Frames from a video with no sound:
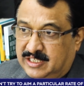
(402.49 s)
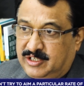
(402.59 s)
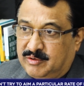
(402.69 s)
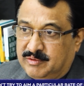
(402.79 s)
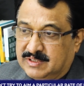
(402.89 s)
that
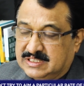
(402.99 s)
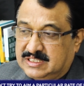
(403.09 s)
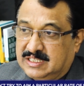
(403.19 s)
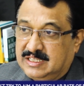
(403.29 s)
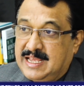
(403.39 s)
you have
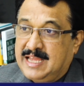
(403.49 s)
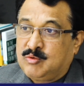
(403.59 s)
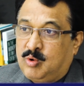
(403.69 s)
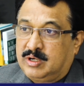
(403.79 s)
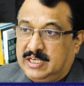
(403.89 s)
invested
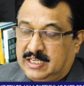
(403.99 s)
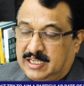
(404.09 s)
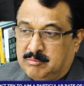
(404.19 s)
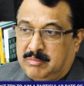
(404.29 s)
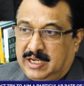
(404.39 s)
than what it
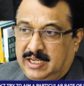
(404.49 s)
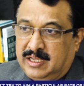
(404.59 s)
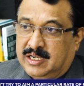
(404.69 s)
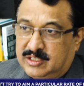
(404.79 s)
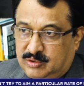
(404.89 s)
can buy
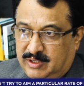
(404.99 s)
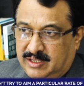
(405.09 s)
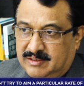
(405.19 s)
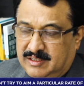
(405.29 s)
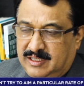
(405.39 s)

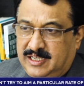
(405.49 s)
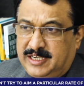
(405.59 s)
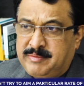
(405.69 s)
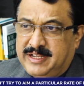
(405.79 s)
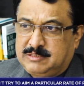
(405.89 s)
today.
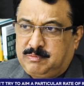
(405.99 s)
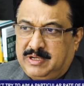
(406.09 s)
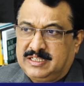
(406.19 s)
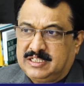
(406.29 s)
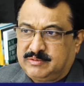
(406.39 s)
Let me
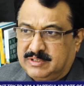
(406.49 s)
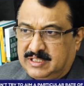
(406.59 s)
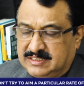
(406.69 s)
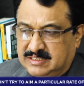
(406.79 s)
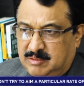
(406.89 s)
explain this with
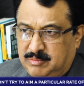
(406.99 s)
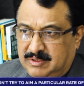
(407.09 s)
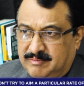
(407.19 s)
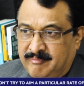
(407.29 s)
an example.